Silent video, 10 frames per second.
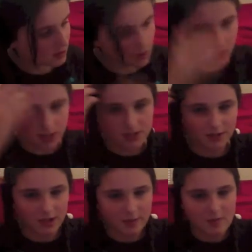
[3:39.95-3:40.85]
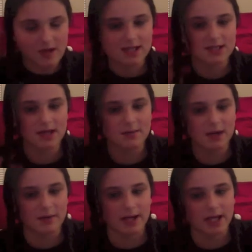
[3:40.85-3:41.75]
And so now my bangs get
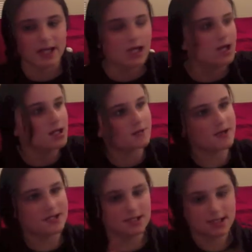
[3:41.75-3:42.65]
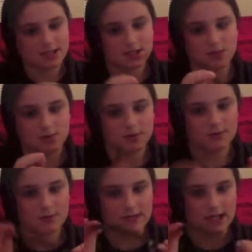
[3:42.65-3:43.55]
my way. So I just like to
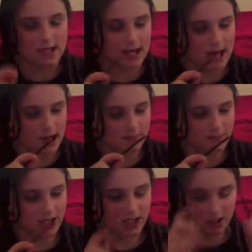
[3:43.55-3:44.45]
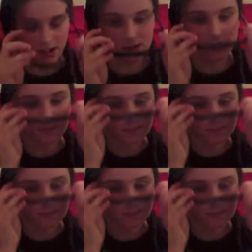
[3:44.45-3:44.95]
use a headband